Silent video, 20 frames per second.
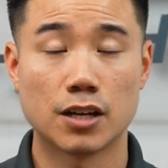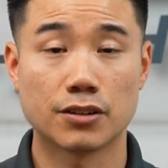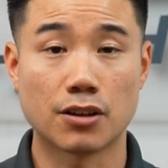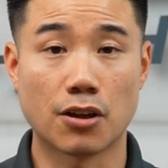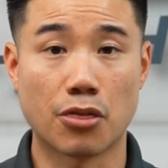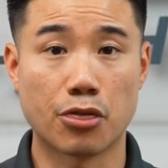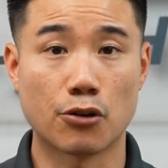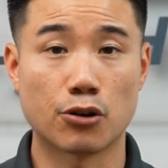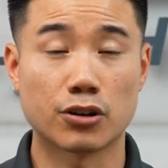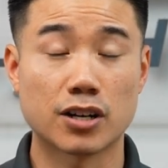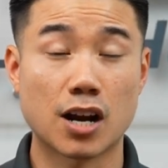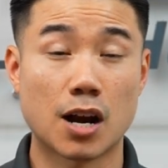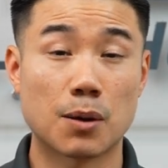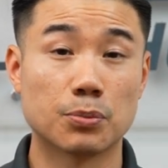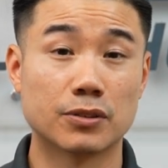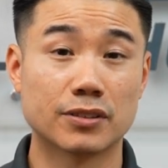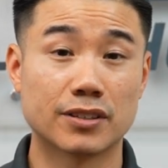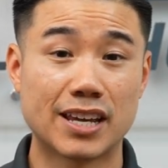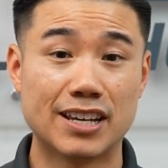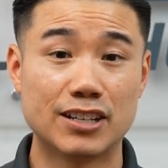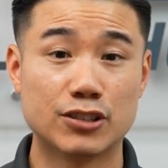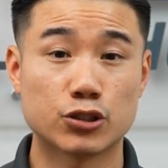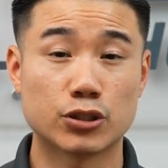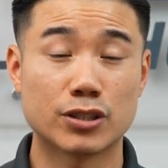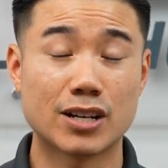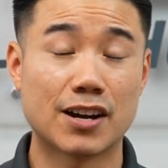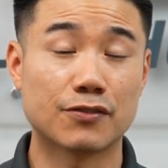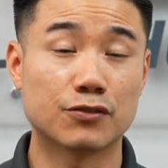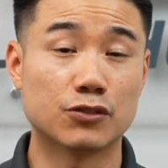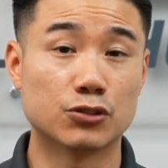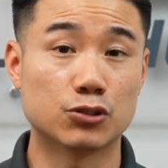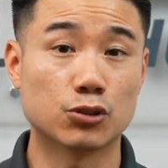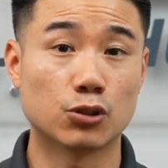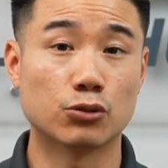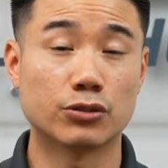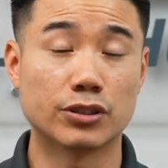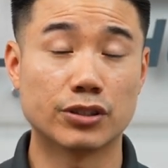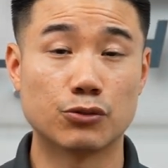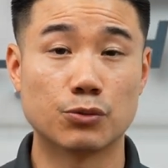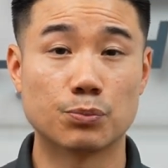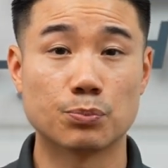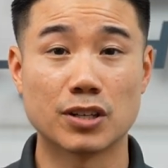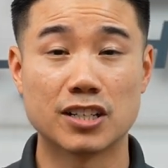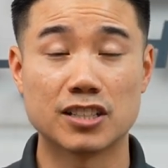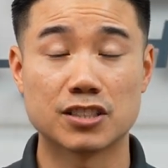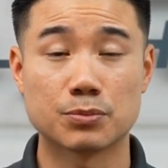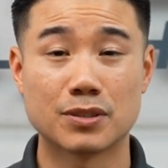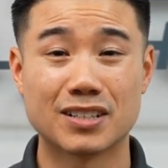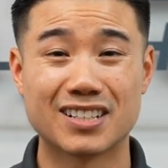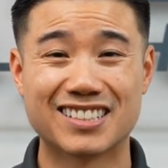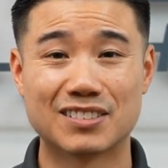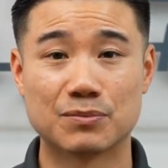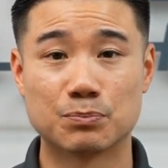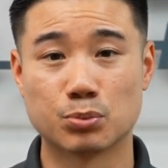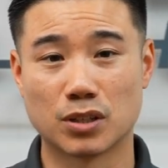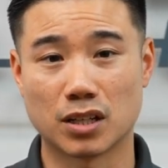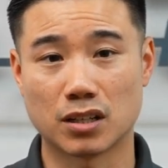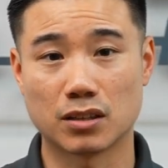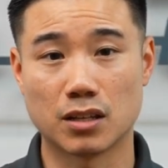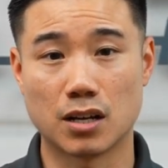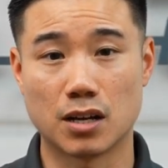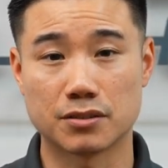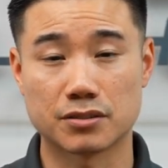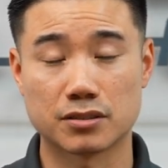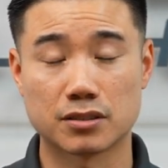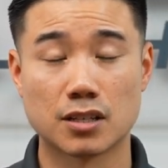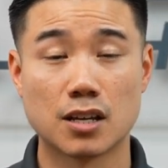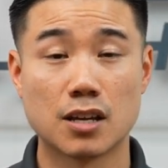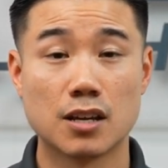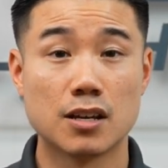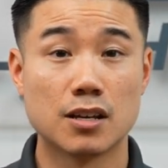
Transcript: The third complication after total knee replacement is blood clots.